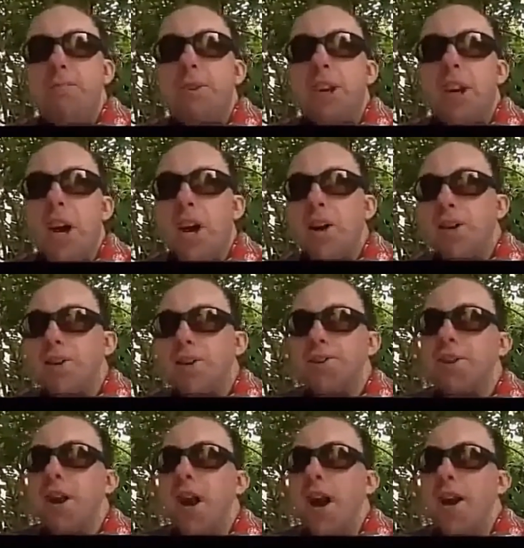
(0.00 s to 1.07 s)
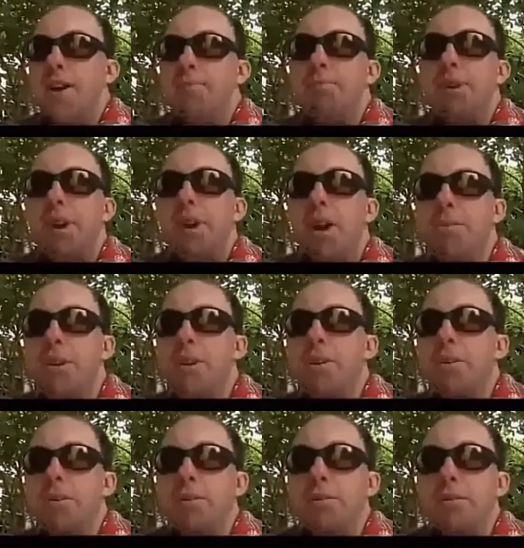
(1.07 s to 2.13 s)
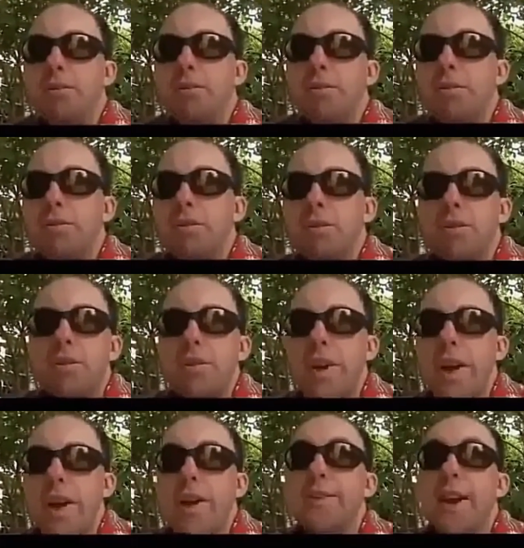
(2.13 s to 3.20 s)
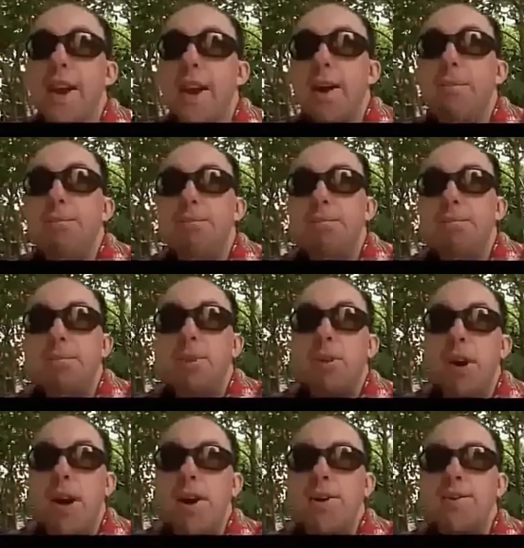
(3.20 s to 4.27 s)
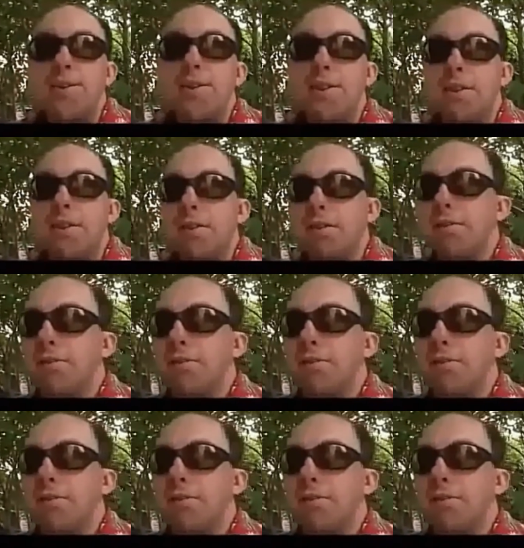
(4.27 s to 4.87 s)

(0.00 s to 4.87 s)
and because I am becoming and am Christ.